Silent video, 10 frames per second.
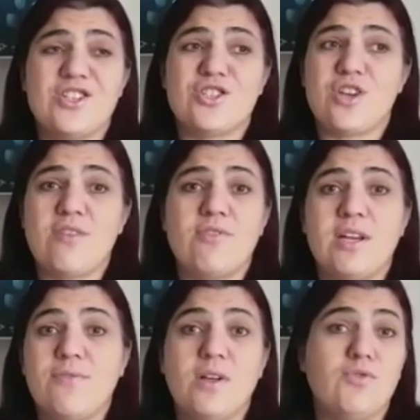Just
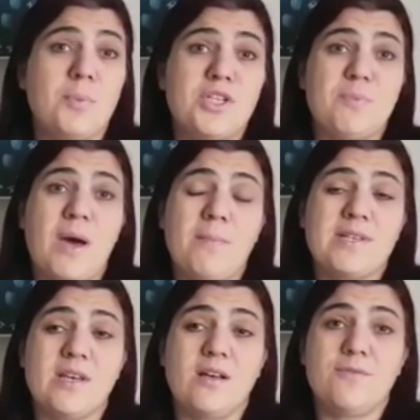generally felt rubbish about
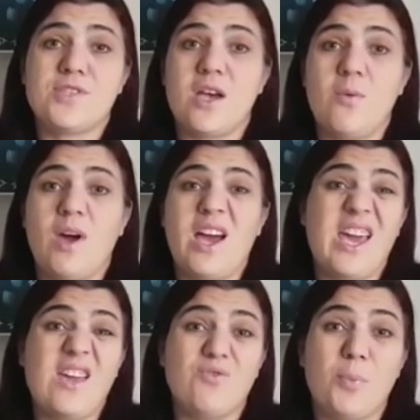myself, so I
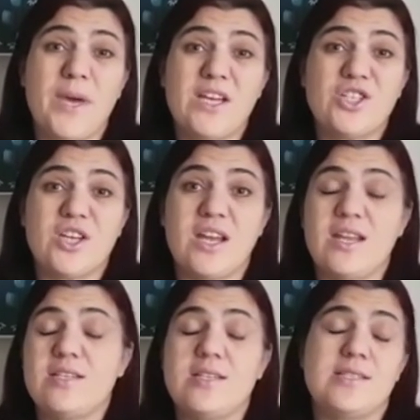ate rubbish and
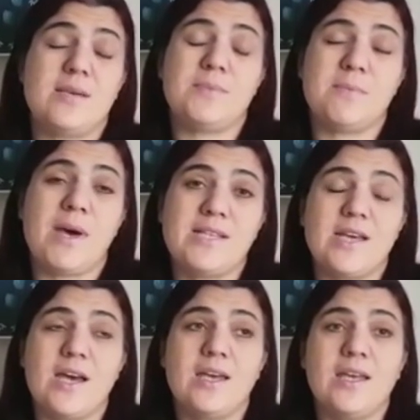it didn't seem to
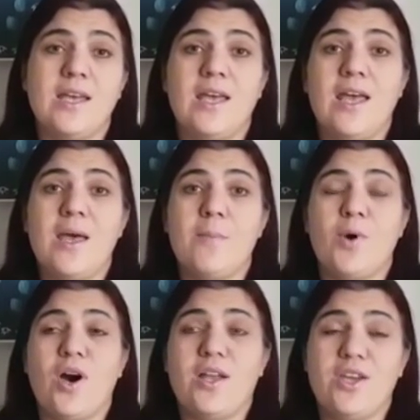matter.
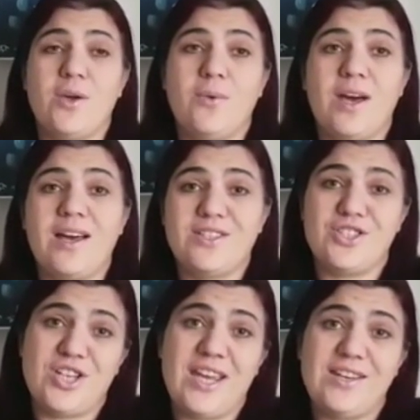But I knew I had
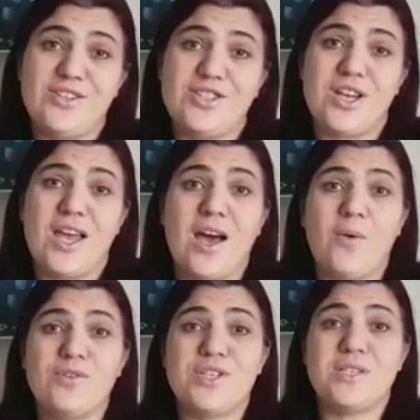to change. I
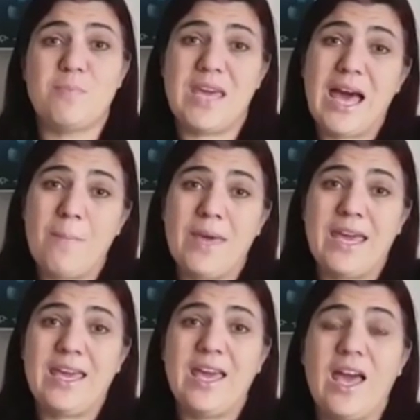wanted to be
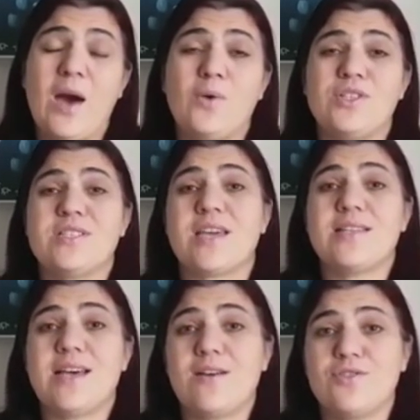happy. I wanted to
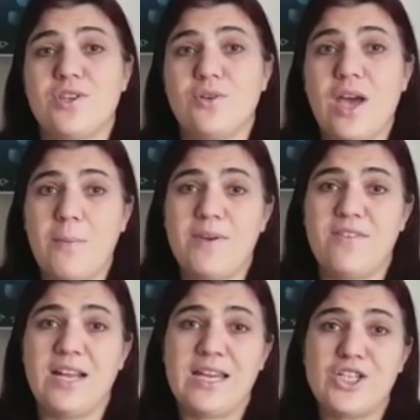get out of the unhappy
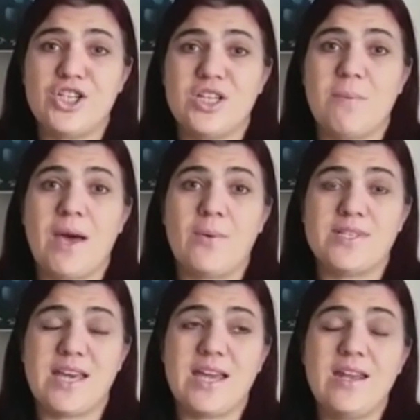relationship I
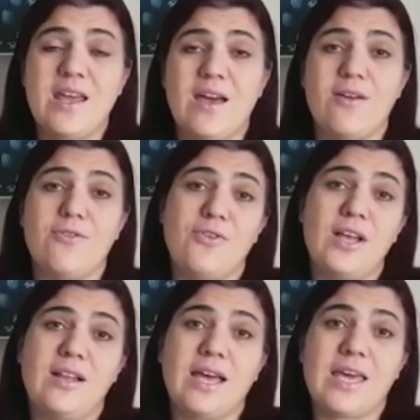was in and
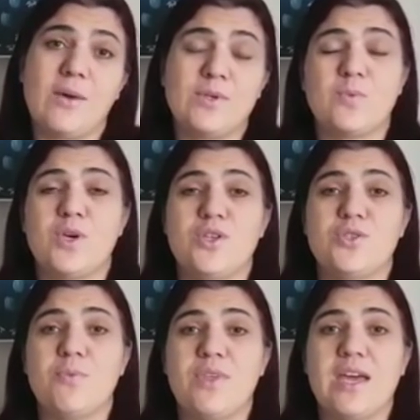feel like I was worth
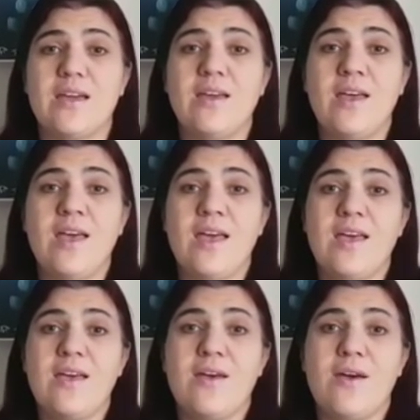something
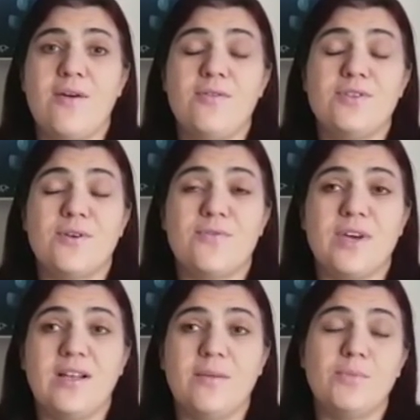and
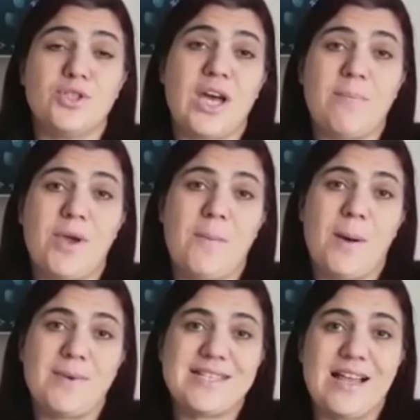feel much happier
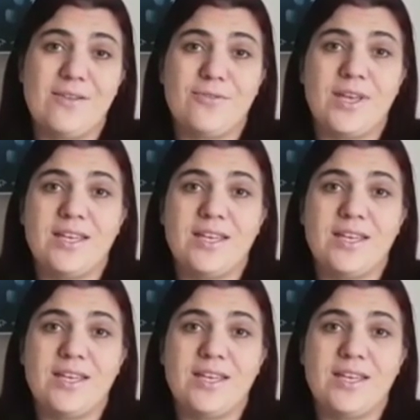about myself.